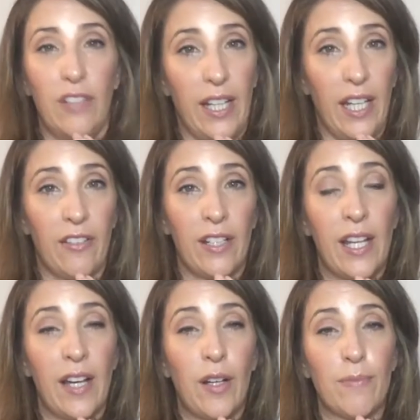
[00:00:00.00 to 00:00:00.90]
Right here and
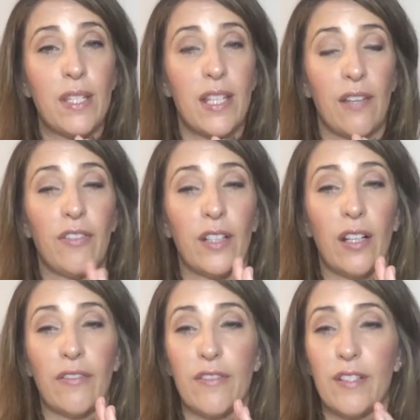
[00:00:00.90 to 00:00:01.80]
now, I'm safe and
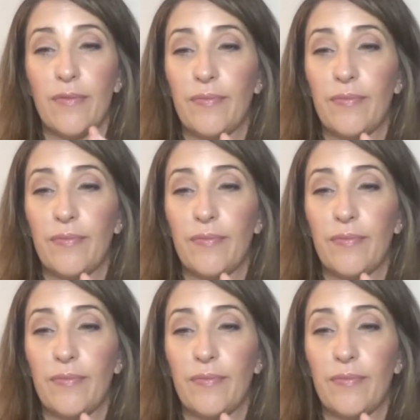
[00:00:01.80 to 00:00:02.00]
loved.